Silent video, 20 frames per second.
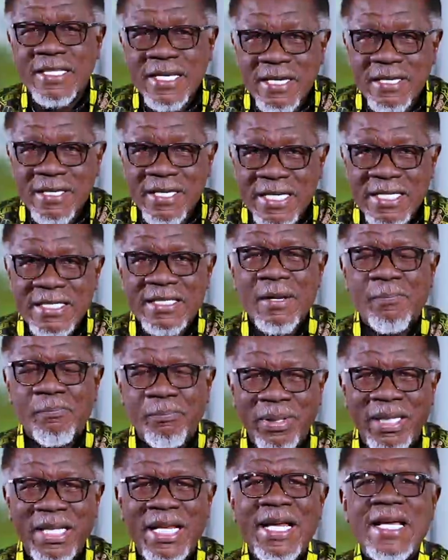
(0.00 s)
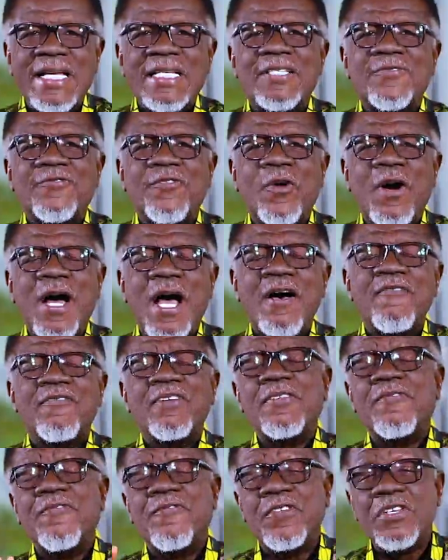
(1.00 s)
There is a place for
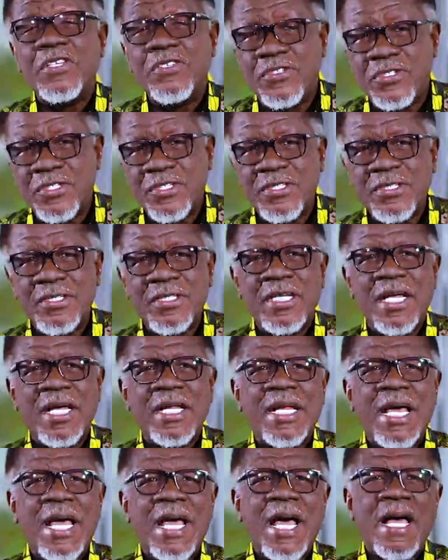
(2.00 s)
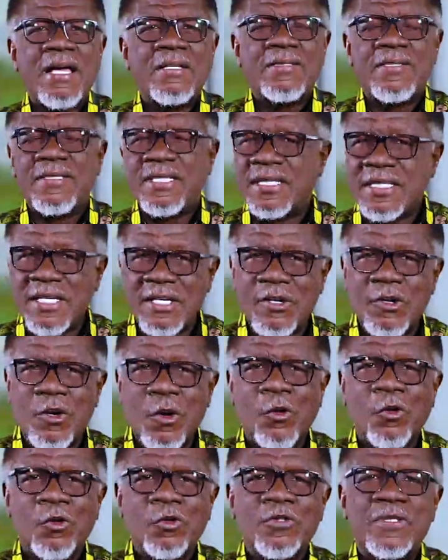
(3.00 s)
having vision and setting
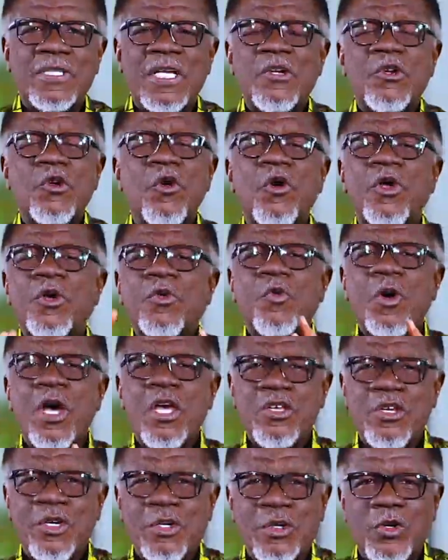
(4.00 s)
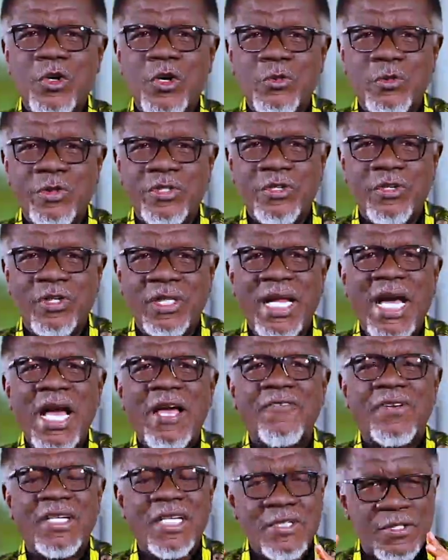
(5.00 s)
goals and knowing where you're going with your
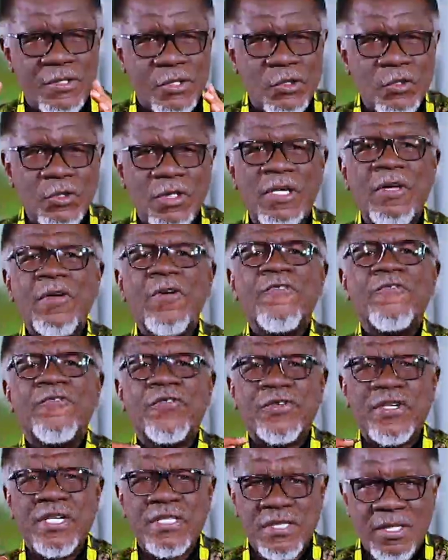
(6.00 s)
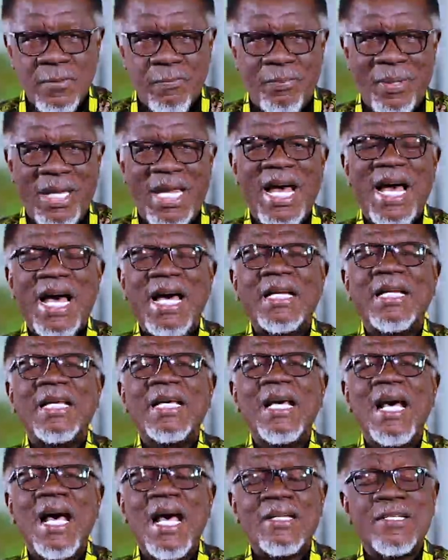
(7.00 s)
life. And it's good for us to plan
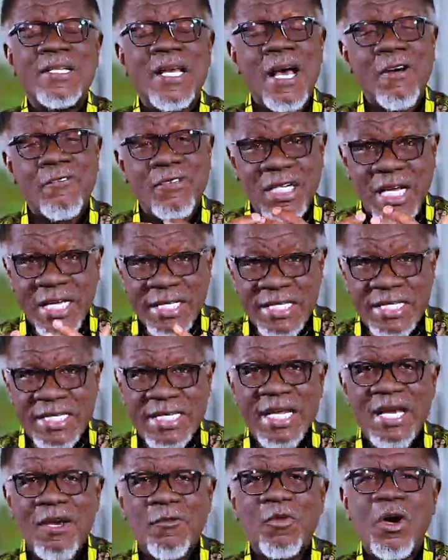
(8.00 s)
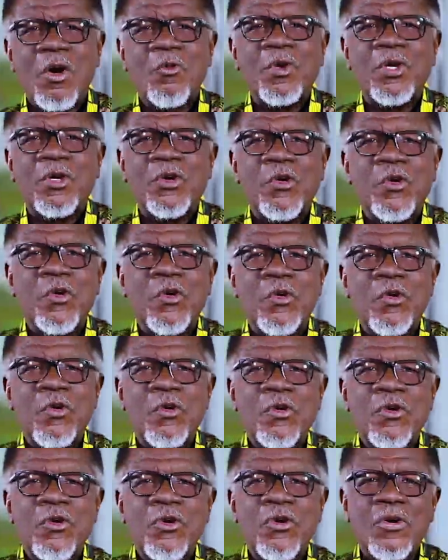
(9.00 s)
and to have an idea where we
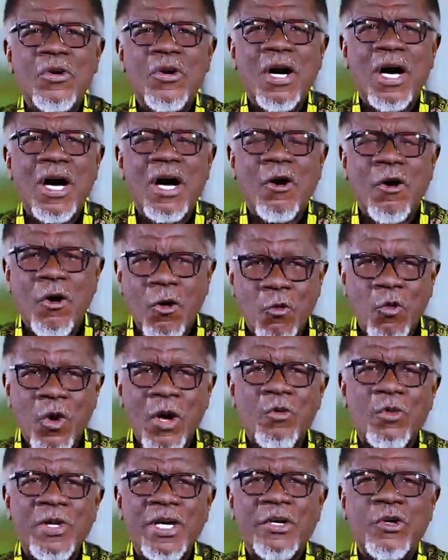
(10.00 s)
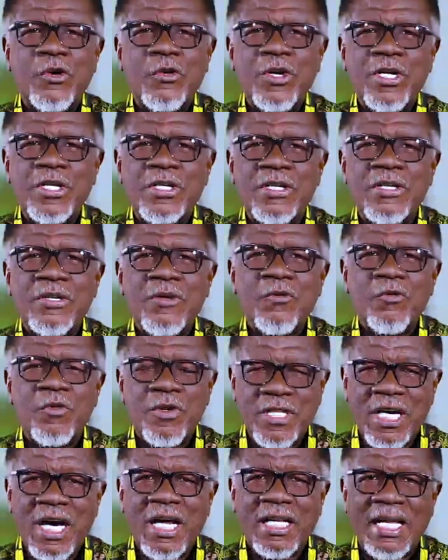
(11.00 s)
go or where we're going
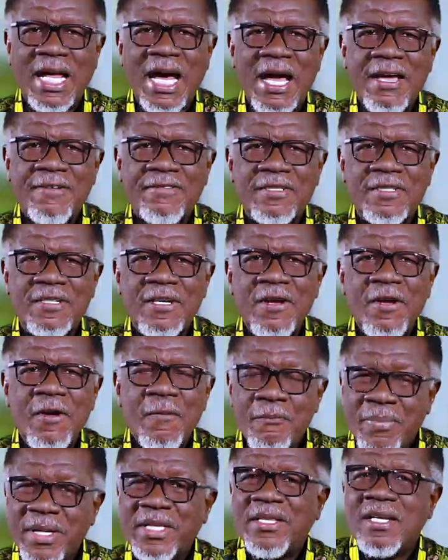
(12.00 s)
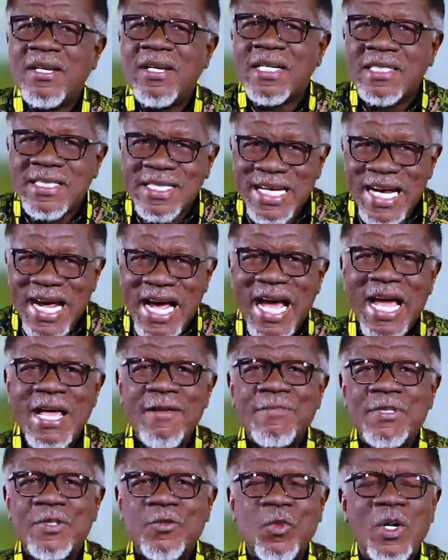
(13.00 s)
with our lives. But there are
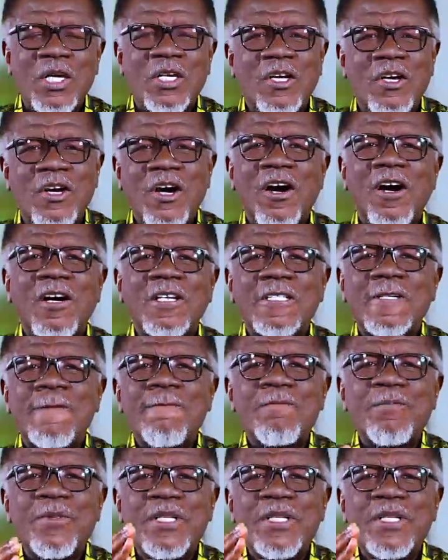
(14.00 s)
times when God